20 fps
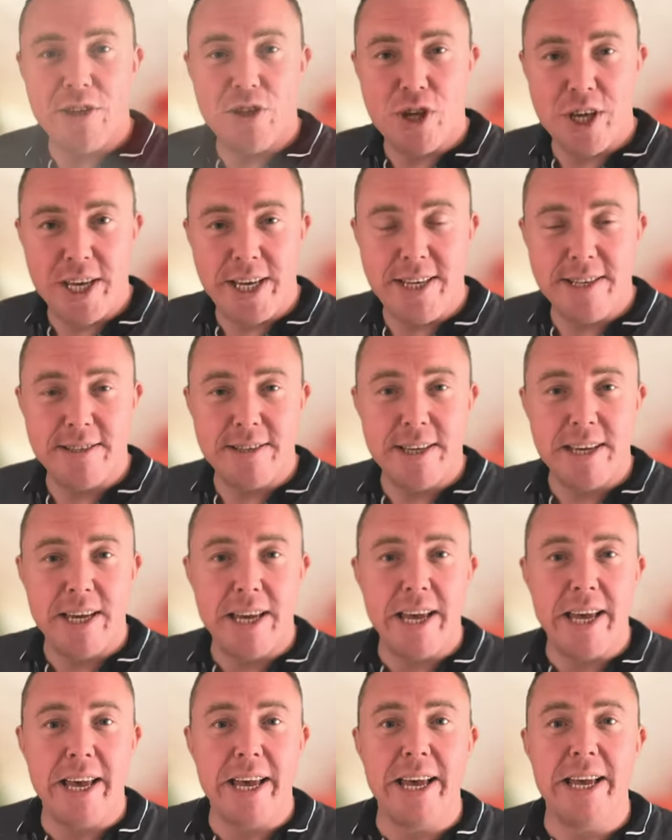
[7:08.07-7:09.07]
cheese
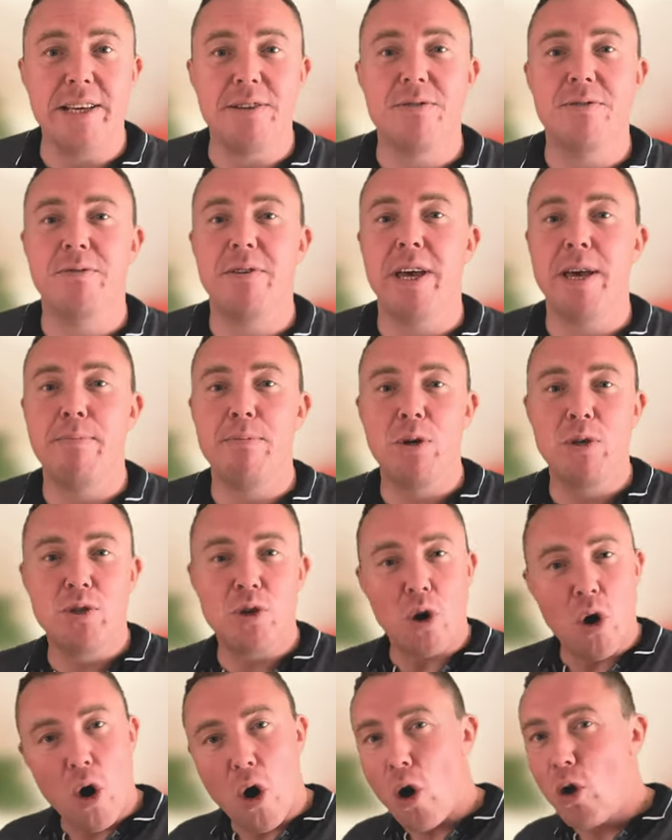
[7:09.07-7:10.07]
is famous
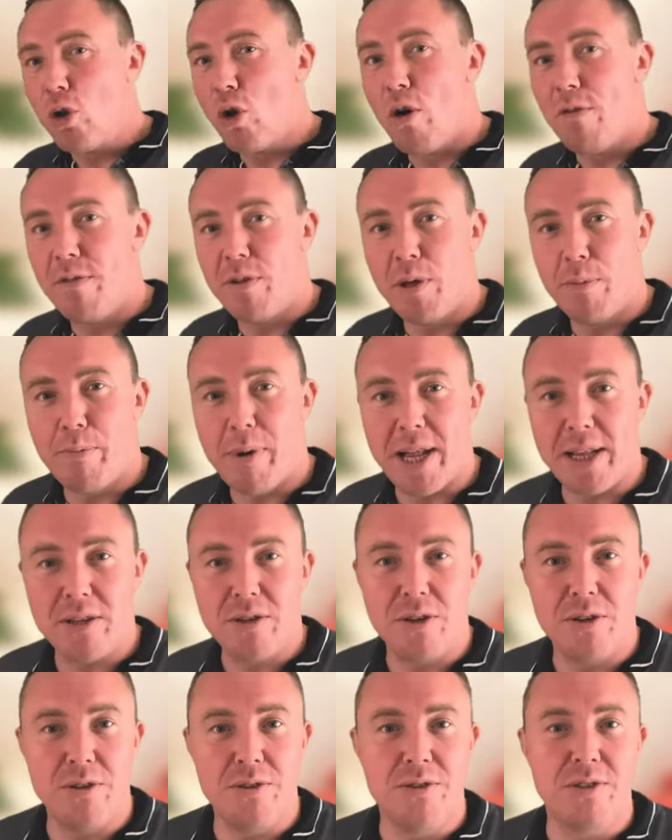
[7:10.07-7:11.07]
all over the
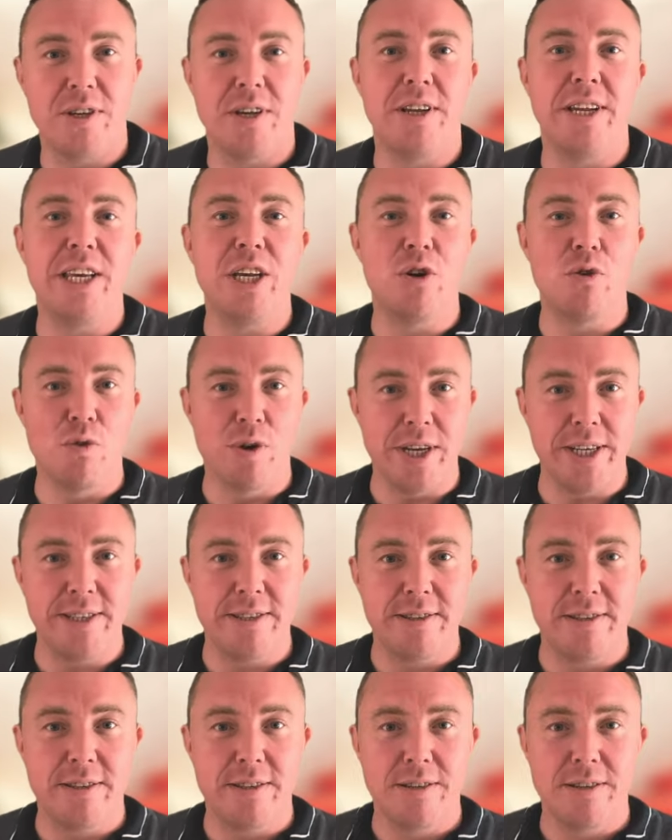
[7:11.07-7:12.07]
Balkans and in
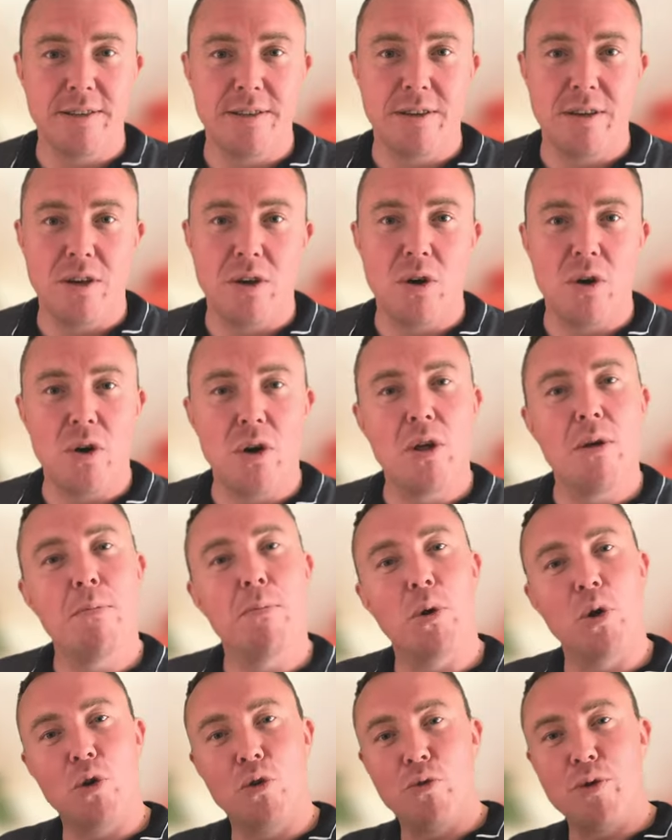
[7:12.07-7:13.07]
Greece,
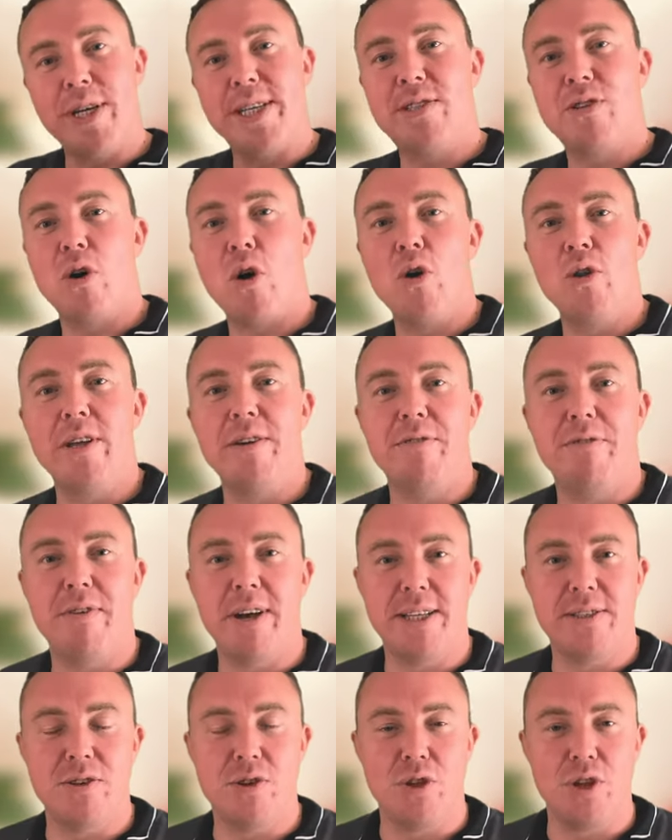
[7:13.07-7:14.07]
but Greeks call it
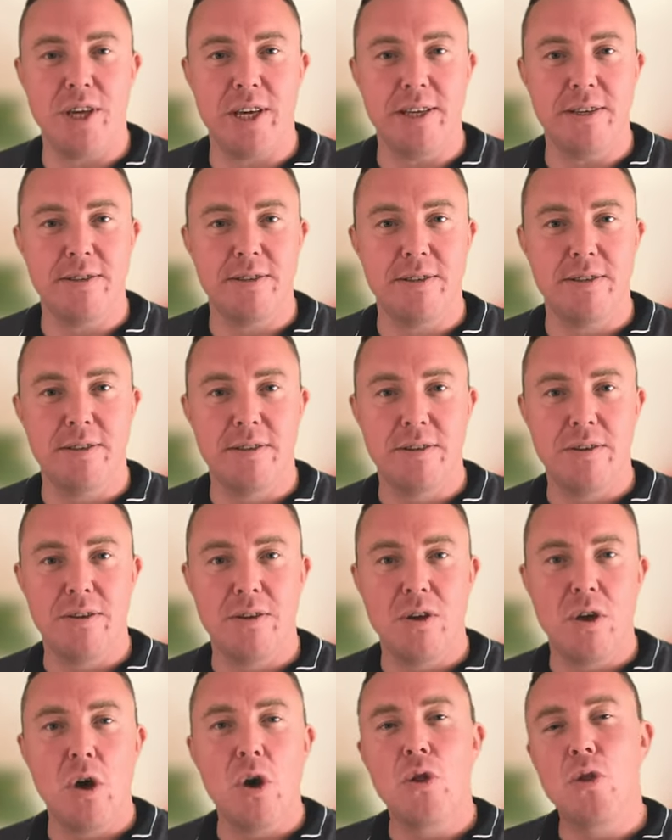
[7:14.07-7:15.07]
feta cheese.
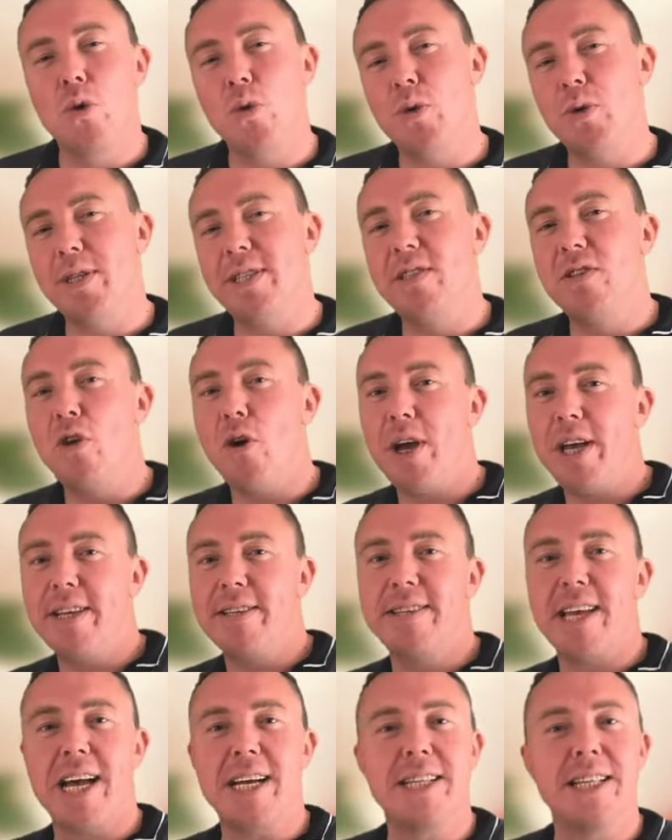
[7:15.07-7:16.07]
Though it's not
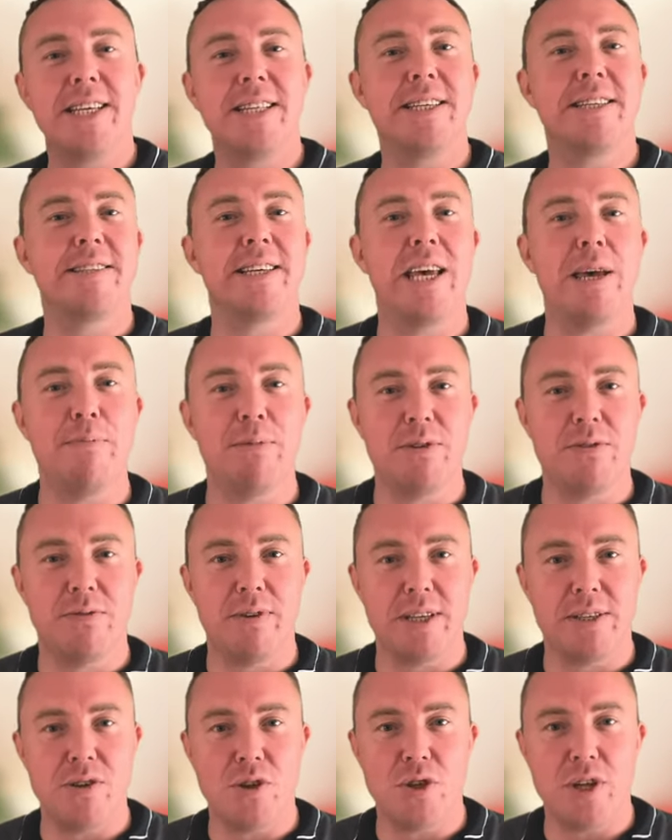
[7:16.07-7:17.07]
exactly the same as
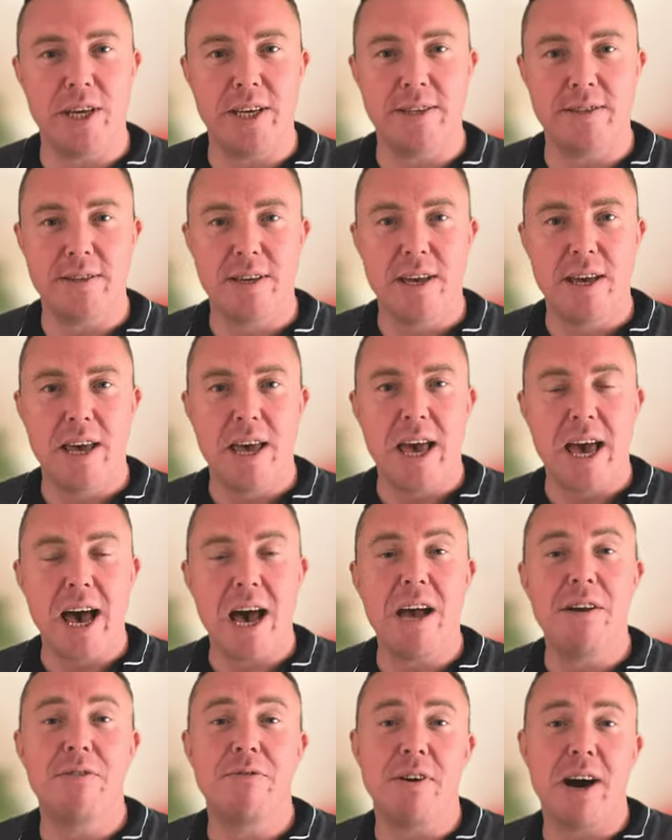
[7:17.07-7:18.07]
feta cheese,
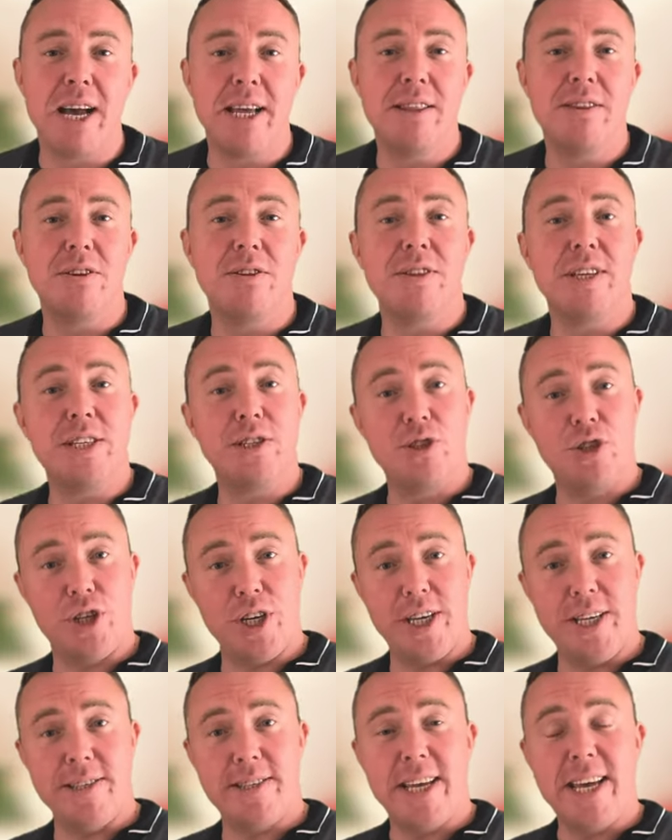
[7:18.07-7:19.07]
I find that this
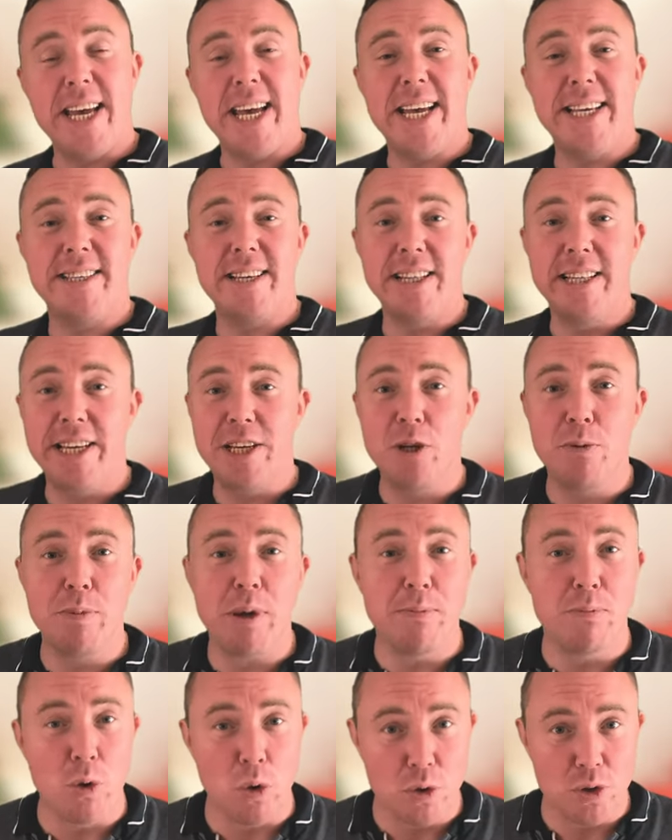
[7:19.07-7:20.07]
cheese is a little
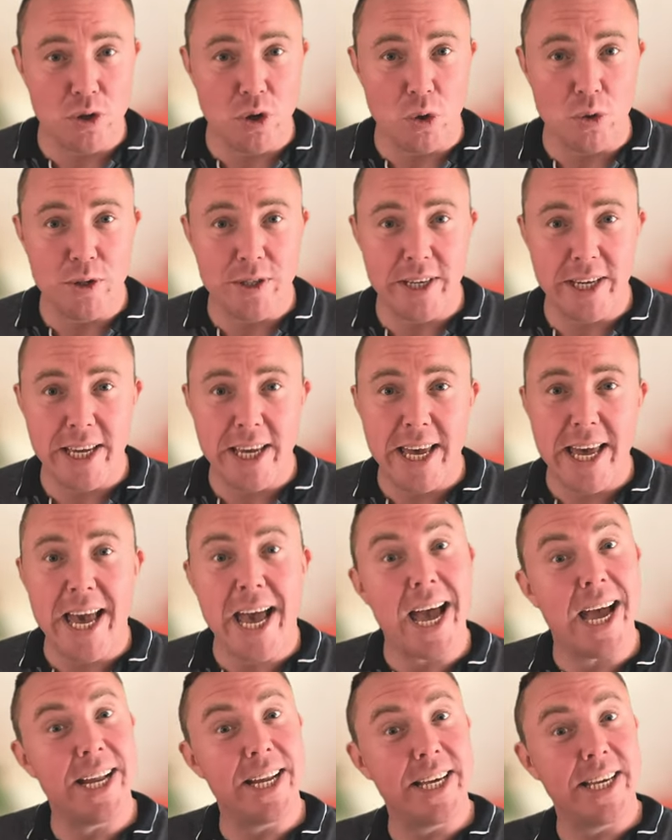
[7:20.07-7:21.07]
bit more salty,
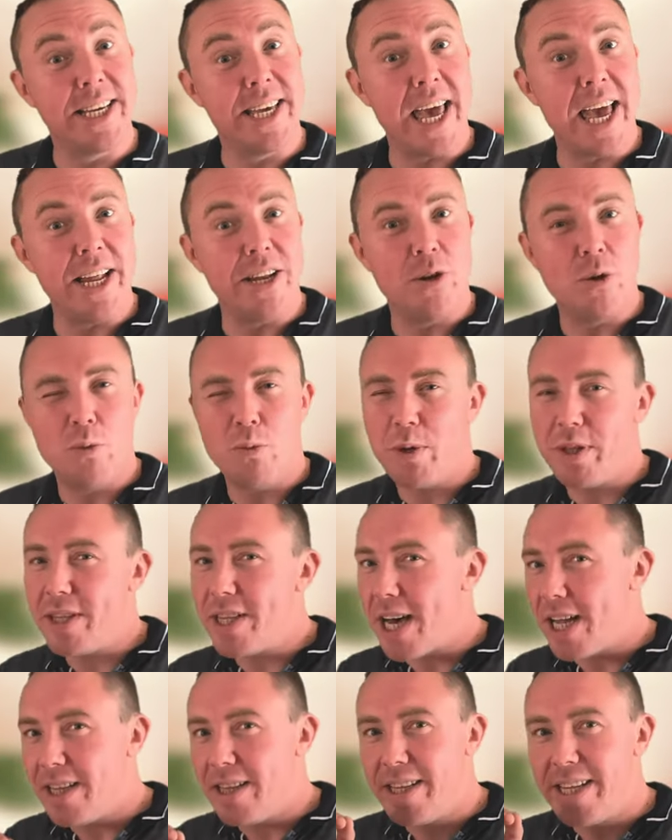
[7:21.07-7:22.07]
and again with
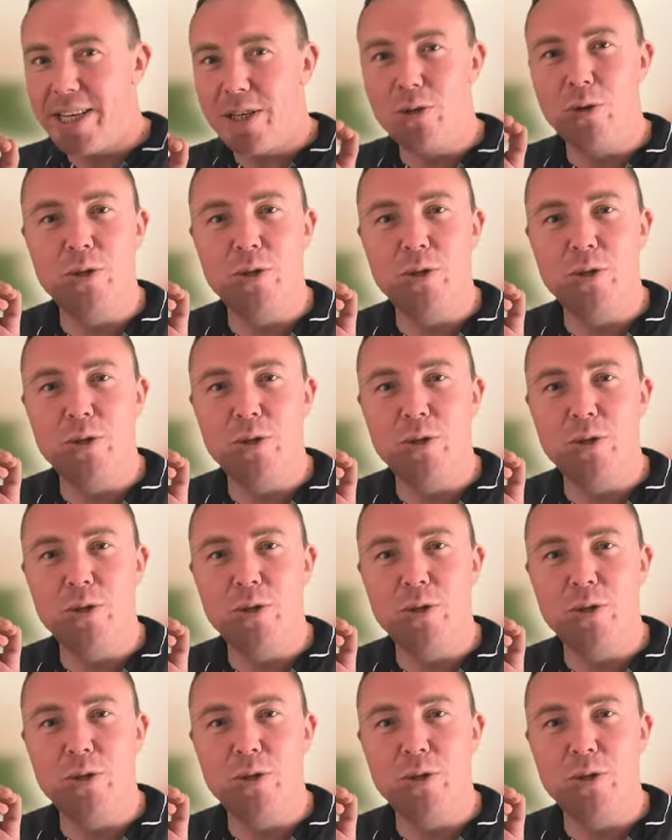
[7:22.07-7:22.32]
that little